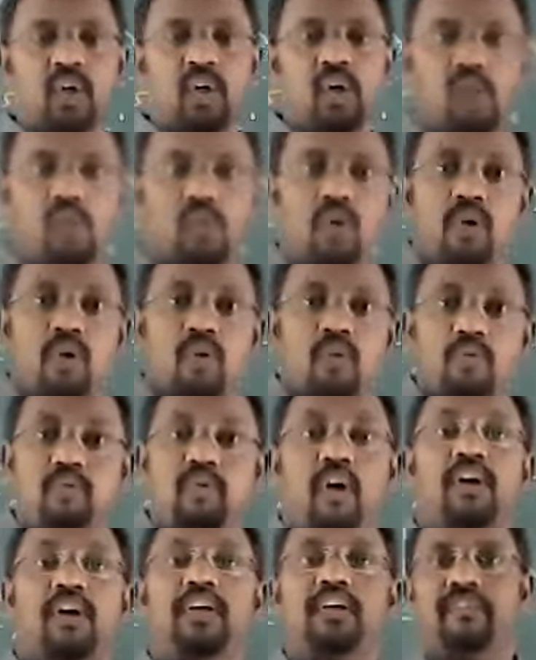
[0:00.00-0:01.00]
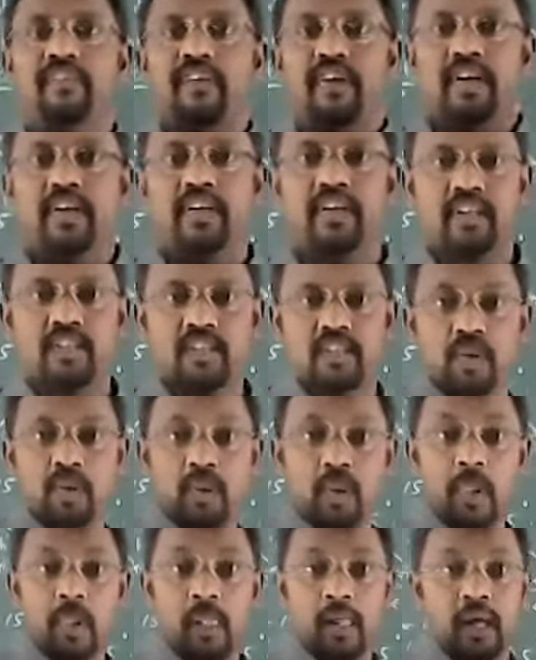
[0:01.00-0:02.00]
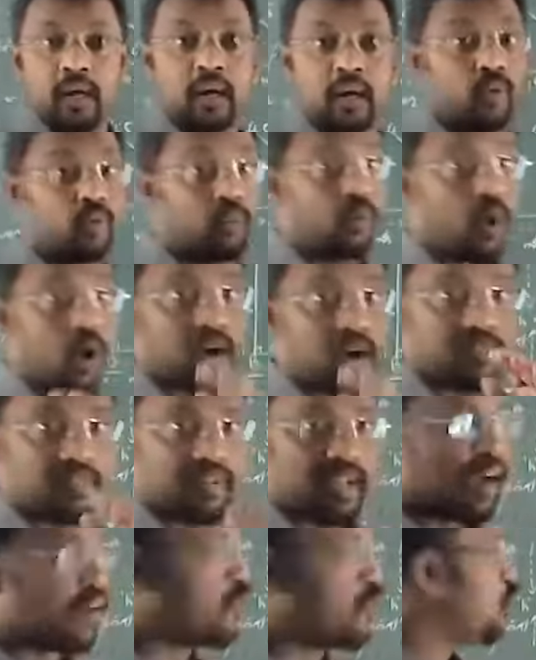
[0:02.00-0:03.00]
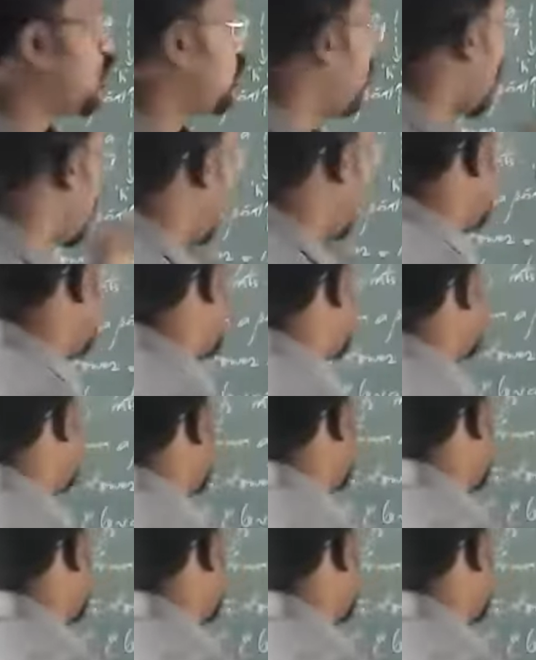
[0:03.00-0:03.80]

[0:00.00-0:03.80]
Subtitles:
to 45 degrees. Now what we have to find